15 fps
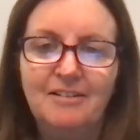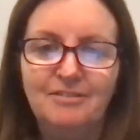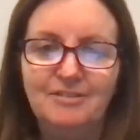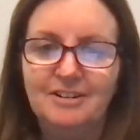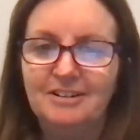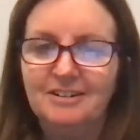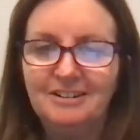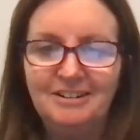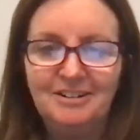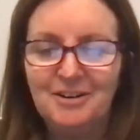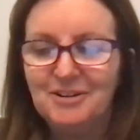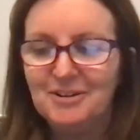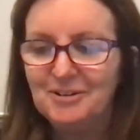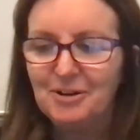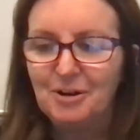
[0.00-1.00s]
to
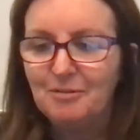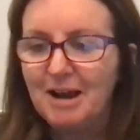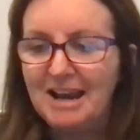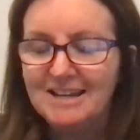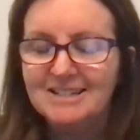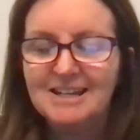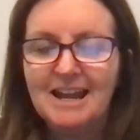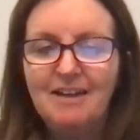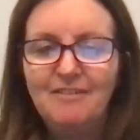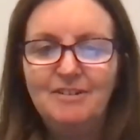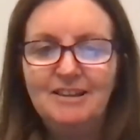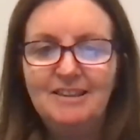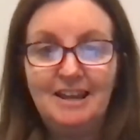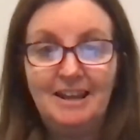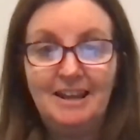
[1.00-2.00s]
go right into
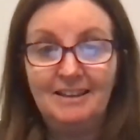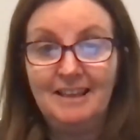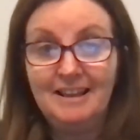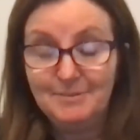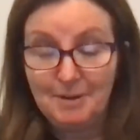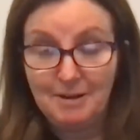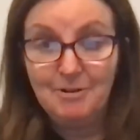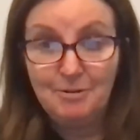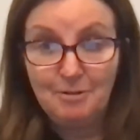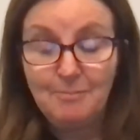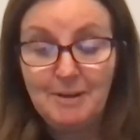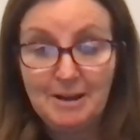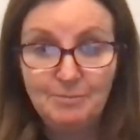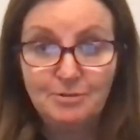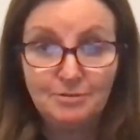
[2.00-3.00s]
everything, and that's why we want
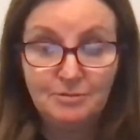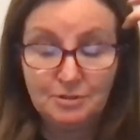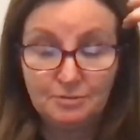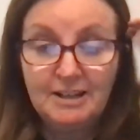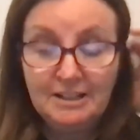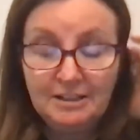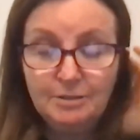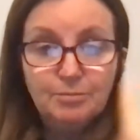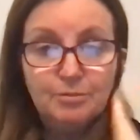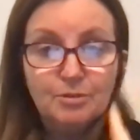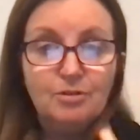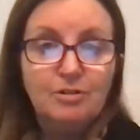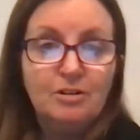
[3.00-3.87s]
people to read the book.